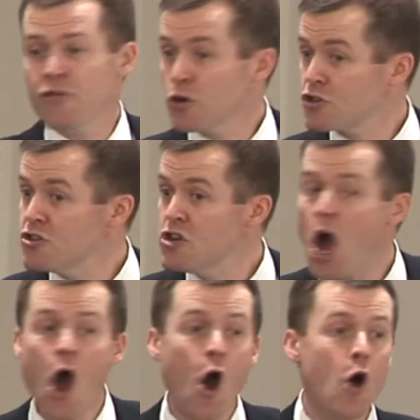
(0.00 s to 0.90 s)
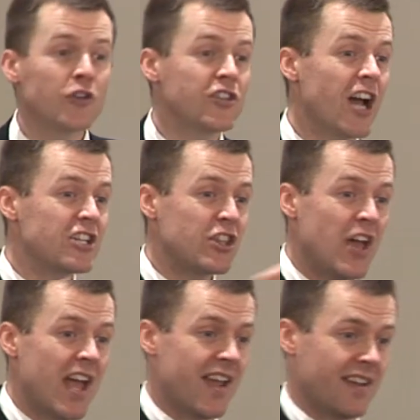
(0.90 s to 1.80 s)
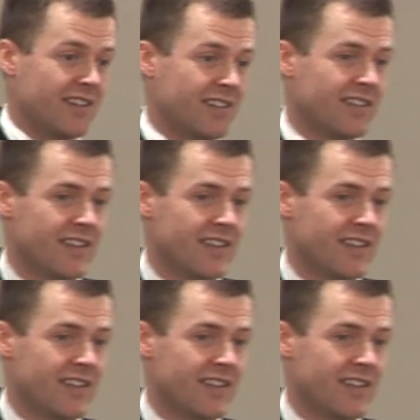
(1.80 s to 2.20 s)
There's no such thing